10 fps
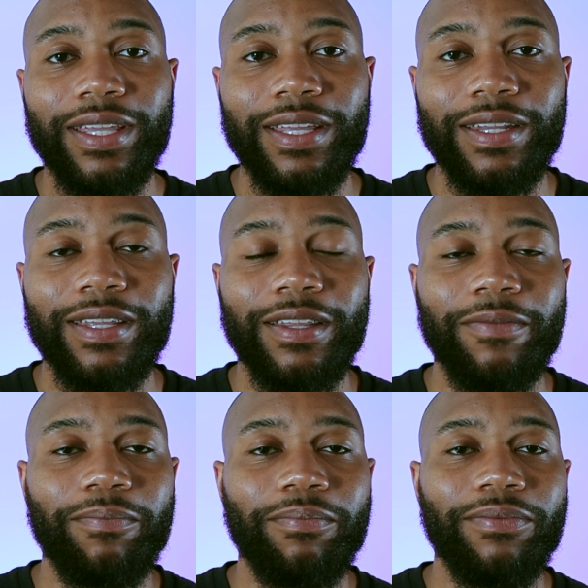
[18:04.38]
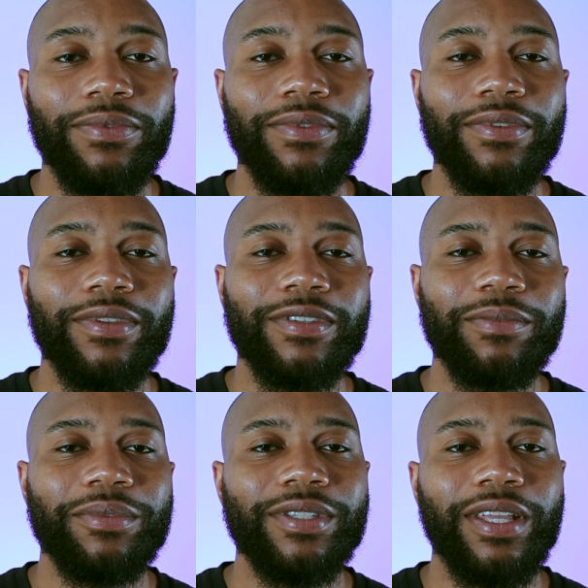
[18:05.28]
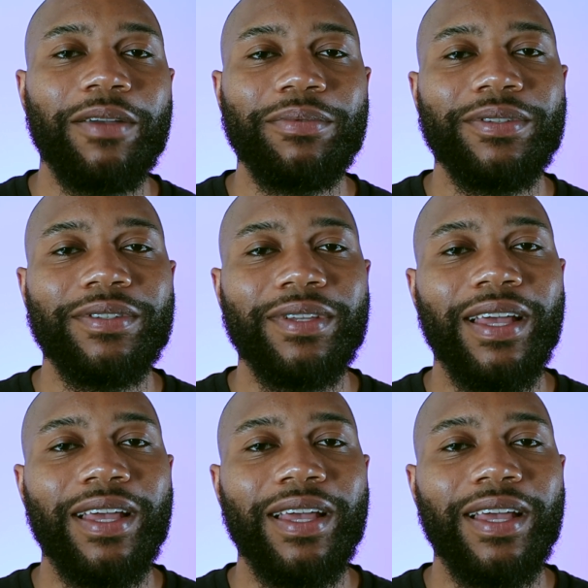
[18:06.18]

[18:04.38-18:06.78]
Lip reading: getting some steps,